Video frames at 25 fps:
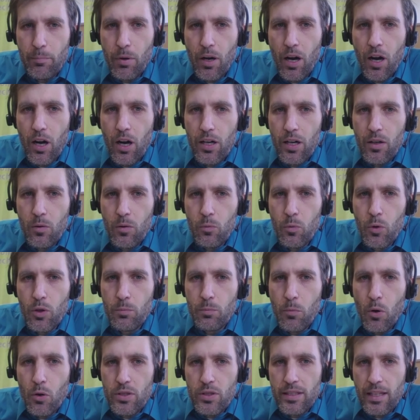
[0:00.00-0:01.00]
bar
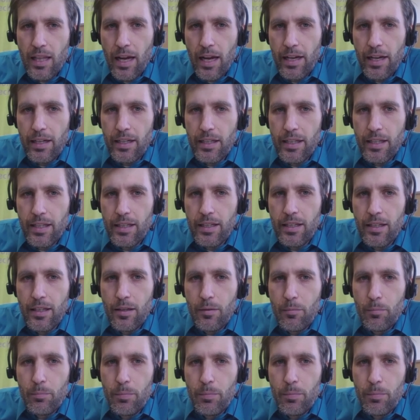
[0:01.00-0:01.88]
would most likely